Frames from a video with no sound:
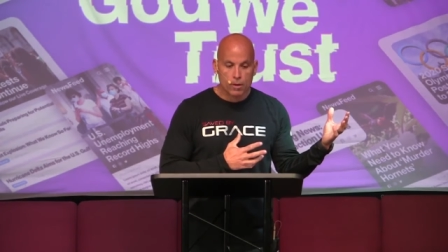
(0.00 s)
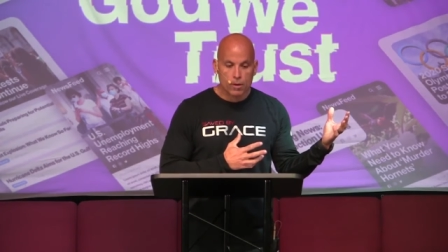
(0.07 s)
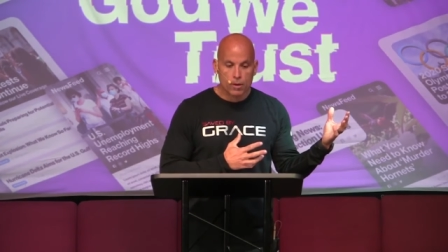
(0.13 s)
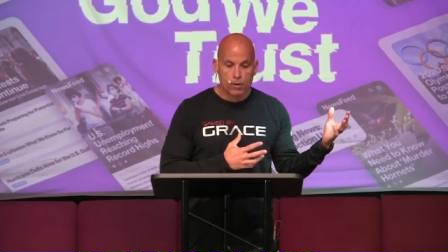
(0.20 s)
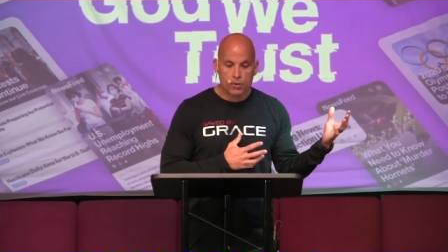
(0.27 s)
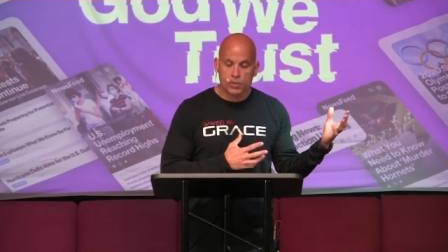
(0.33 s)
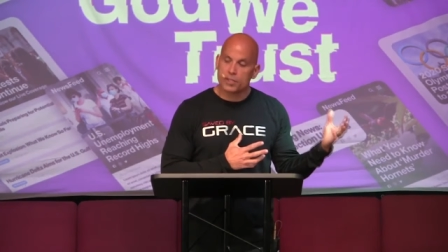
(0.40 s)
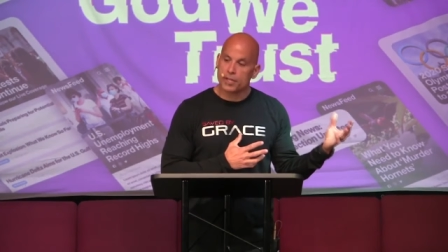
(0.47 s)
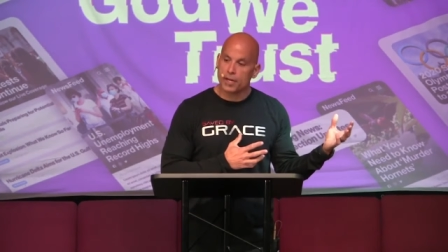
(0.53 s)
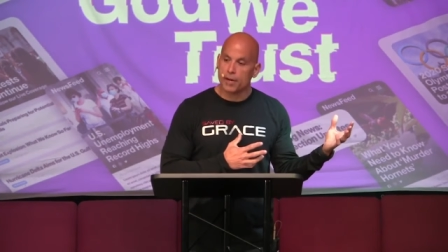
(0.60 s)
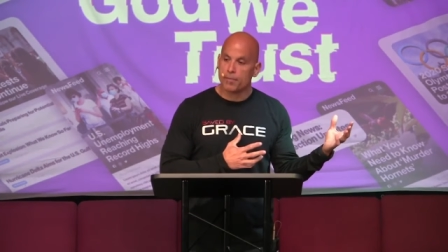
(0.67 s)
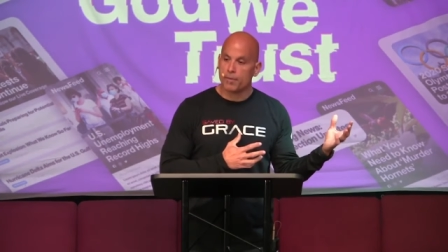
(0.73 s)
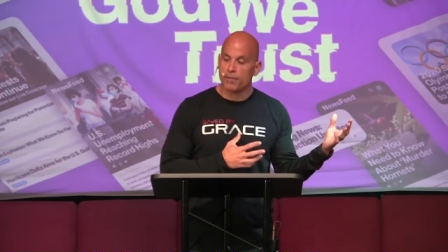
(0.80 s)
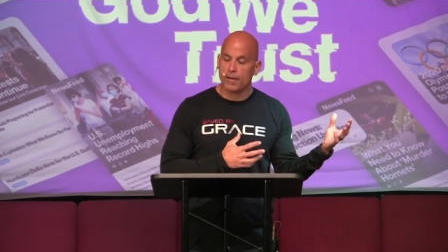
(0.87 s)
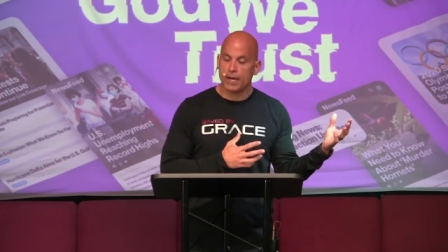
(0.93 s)
or
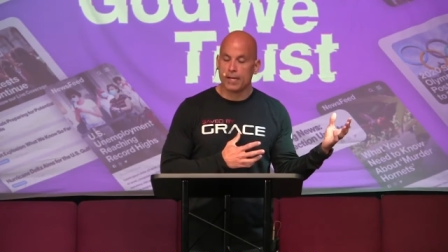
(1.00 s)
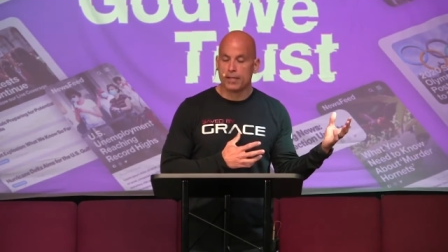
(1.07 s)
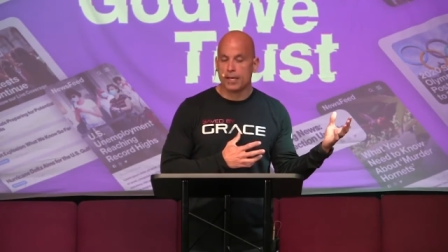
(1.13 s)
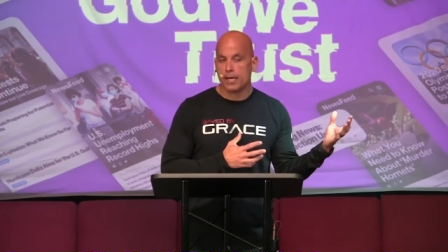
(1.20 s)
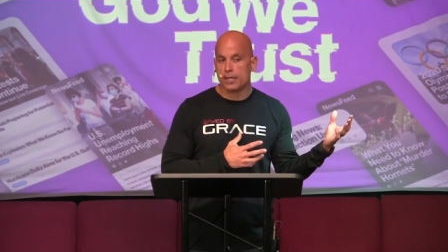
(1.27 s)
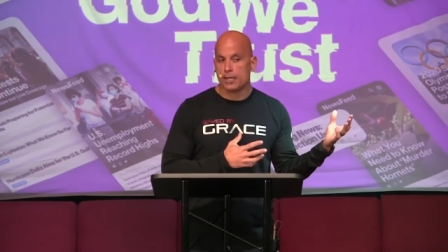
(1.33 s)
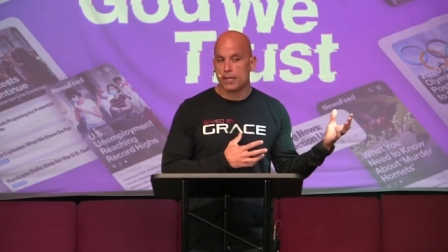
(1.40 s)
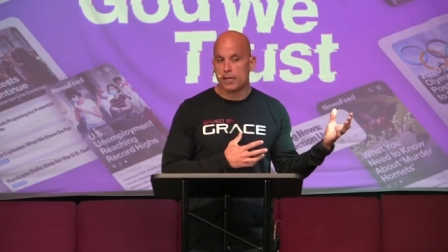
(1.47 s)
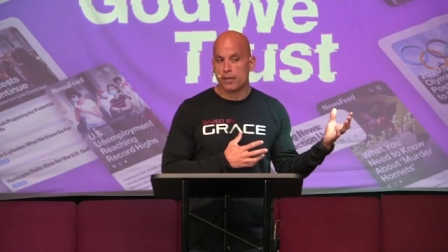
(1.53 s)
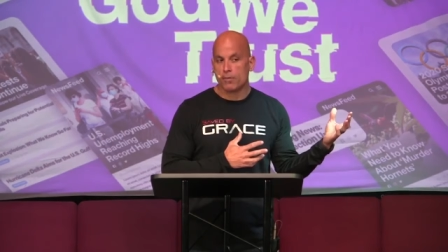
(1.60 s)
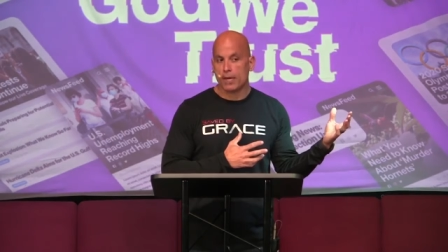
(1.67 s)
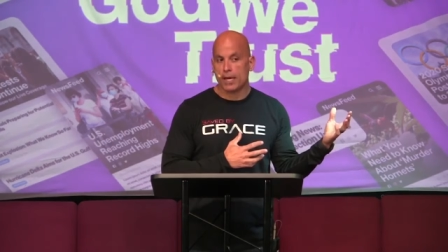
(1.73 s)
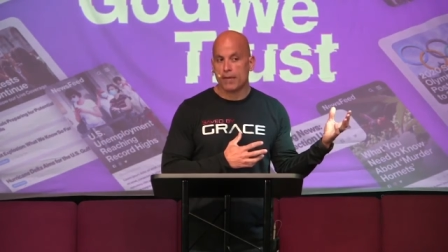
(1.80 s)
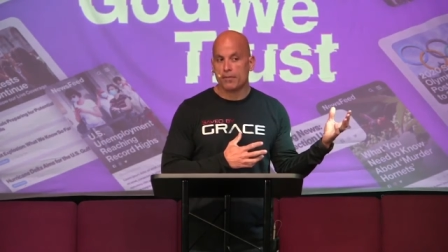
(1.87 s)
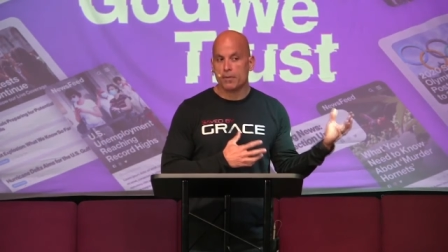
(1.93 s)
some have had the idea that
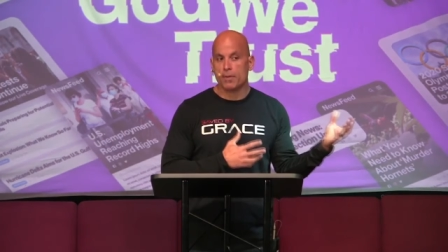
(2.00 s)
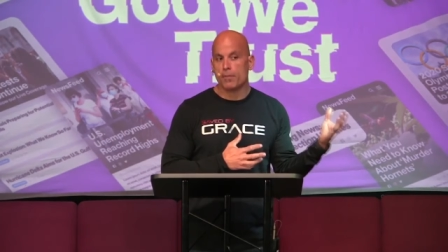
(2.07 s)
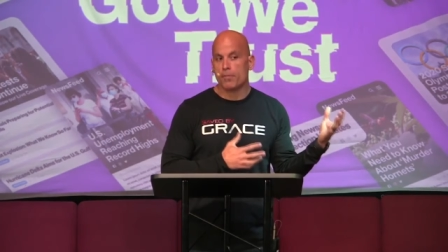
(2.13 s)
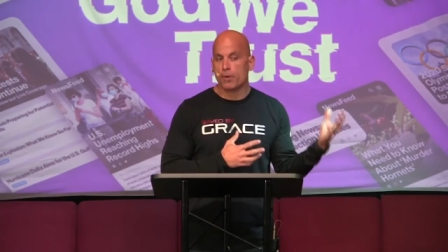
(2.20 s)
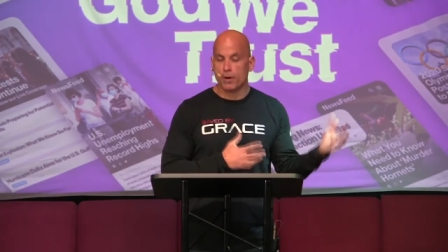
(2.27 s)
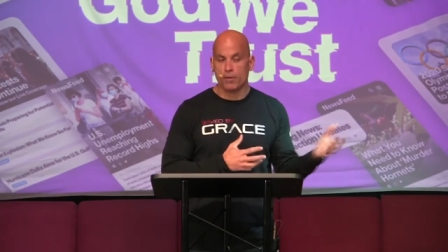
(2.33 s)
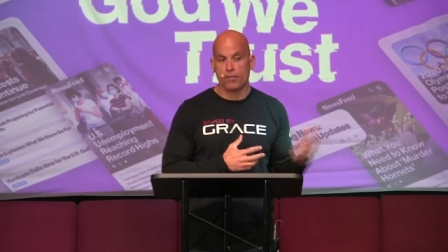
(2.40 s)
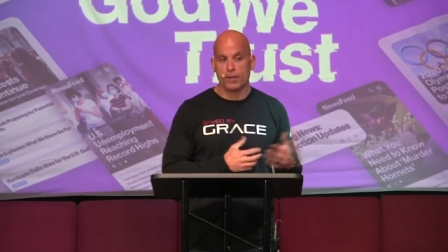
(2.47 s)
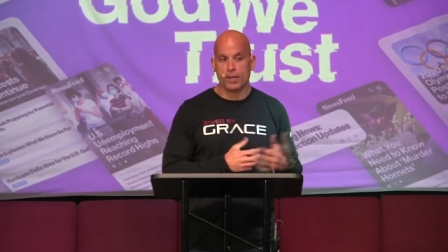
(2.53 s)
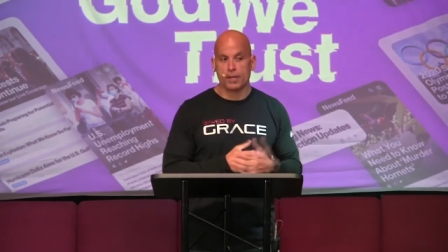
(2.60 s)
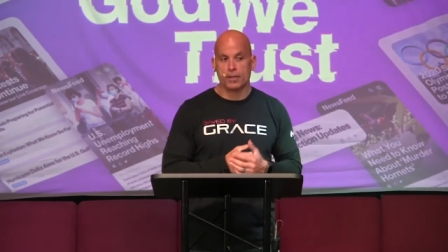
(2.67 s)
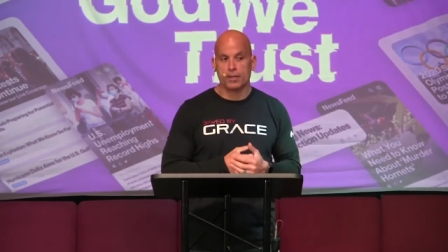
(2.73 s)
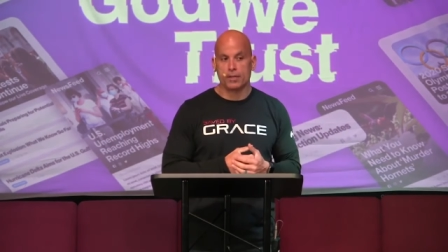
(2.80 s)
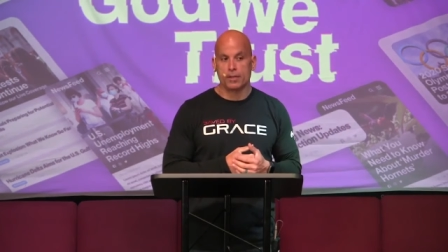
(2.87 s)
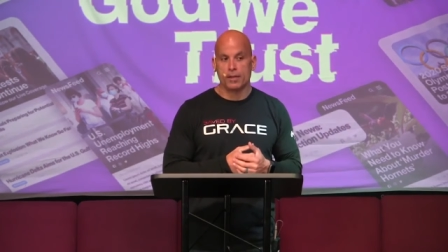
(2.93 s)
we have to be
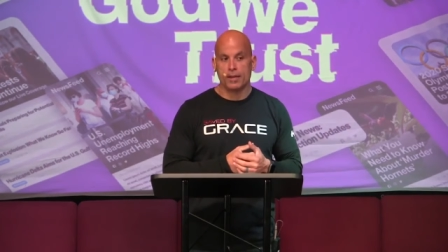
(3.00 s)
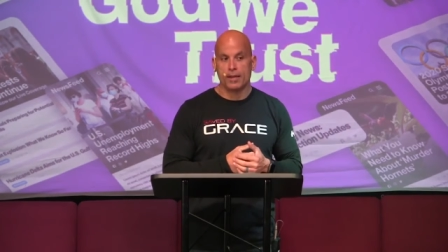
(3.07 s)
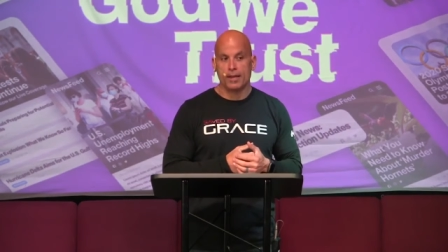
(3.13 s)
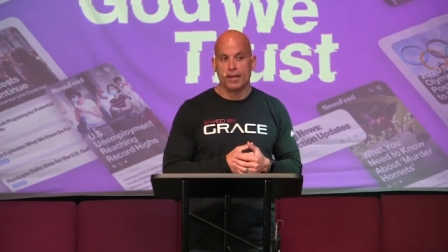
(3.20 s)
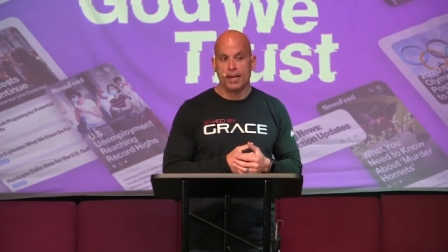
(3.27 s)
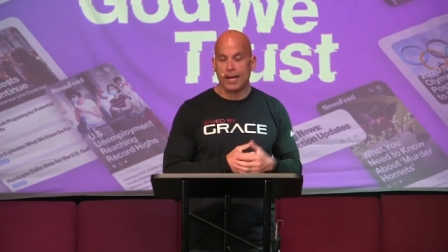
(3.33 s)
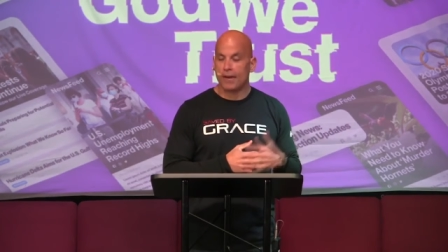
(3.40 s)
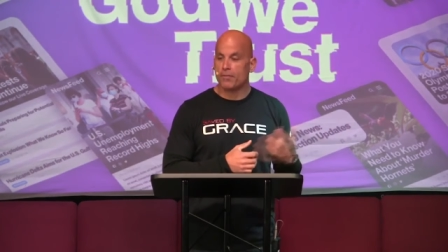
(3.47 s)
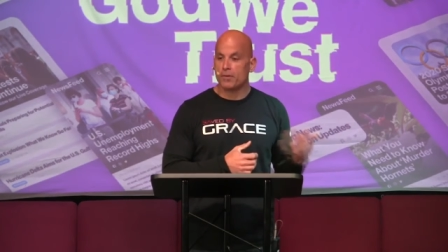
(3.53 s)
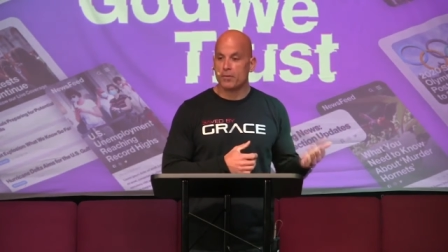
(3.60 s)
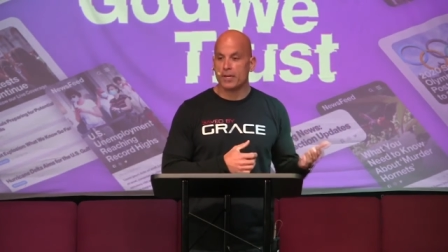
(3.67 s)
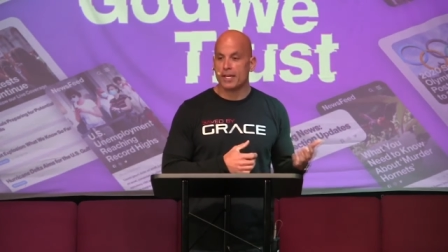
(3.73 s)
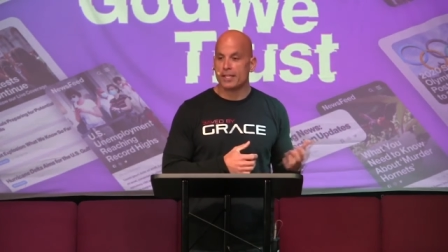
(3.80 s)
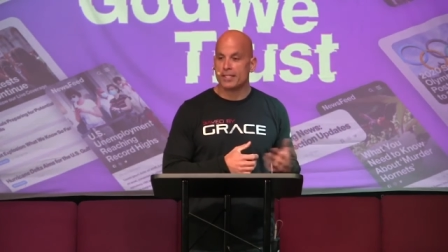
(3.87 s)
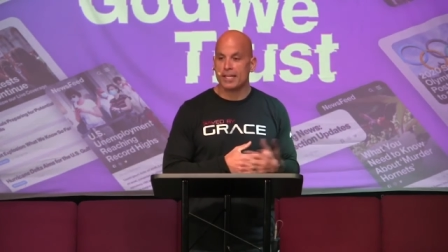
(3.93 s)
perfect after we
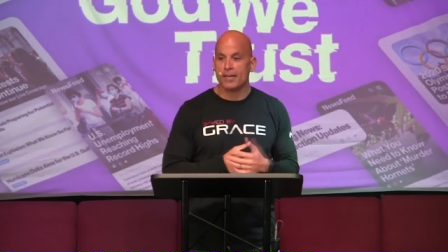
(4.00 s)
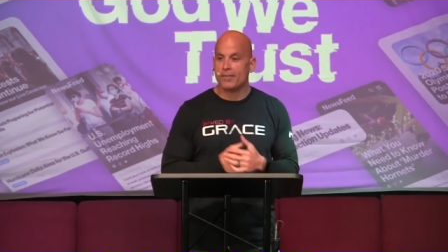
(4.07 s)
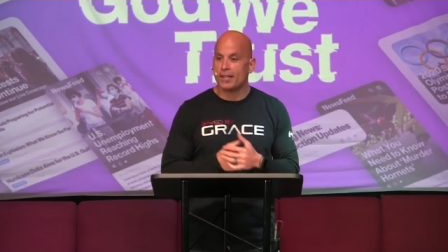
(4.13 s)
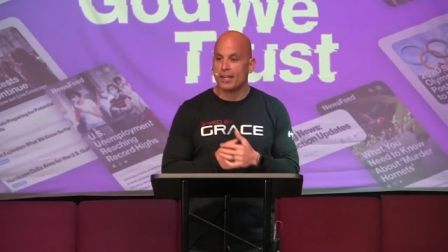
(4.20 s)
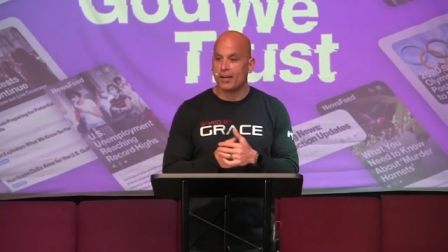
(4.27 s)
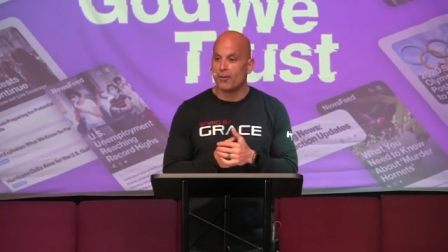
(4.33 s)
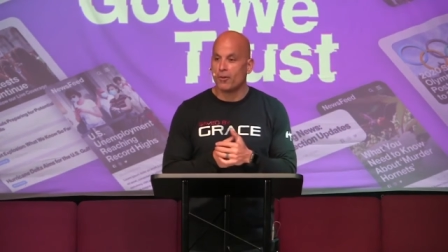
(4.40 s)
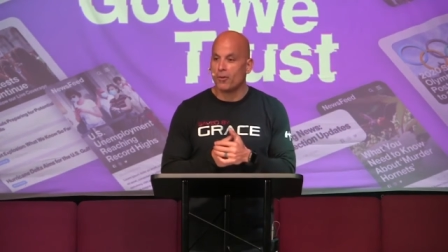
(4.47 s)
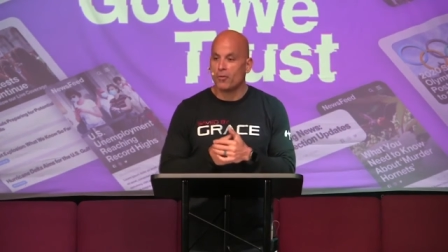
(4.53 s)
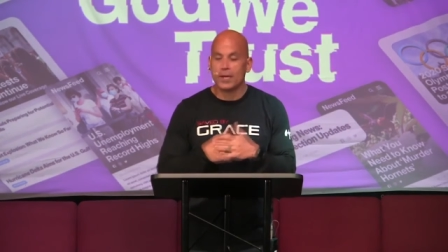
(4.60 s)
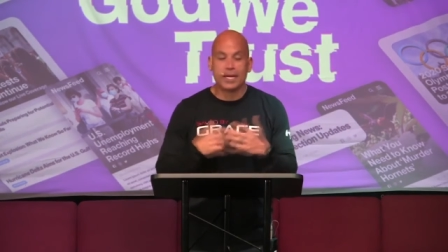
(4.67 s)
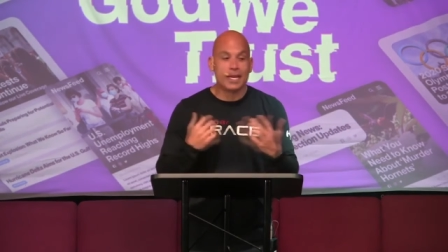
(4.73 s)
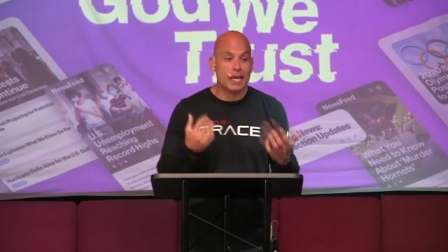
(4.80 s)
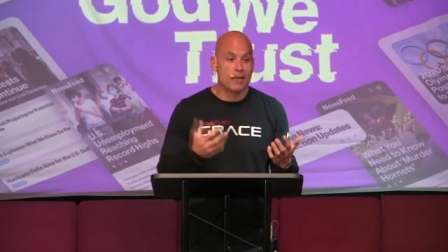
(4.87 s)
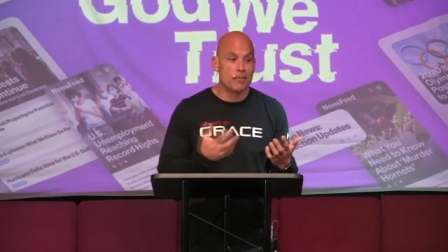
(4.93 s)
get saved, or we
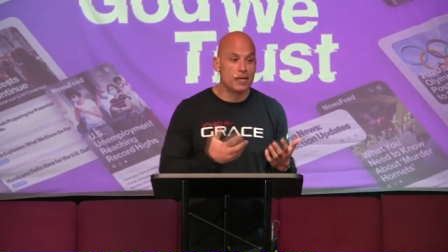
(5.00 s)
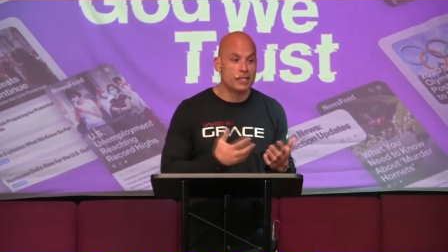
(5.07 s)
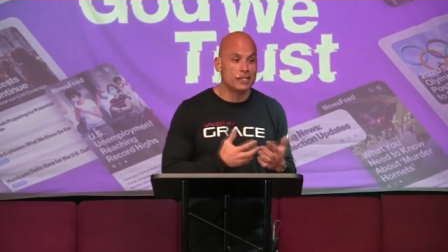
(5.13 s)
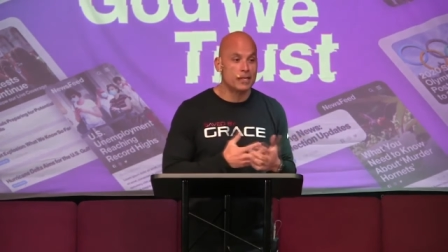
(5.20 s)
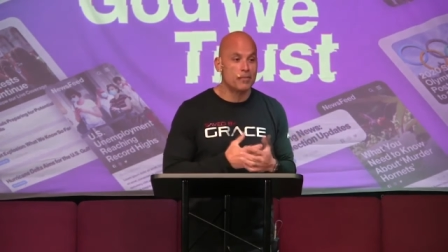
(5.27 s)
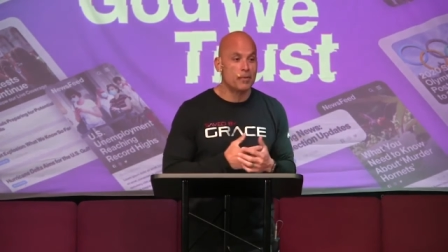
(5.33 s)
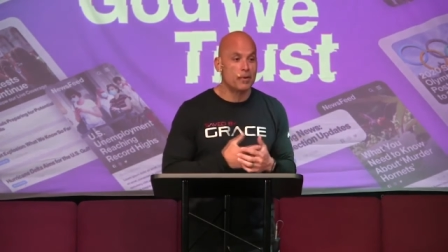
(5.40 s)
can't mess up,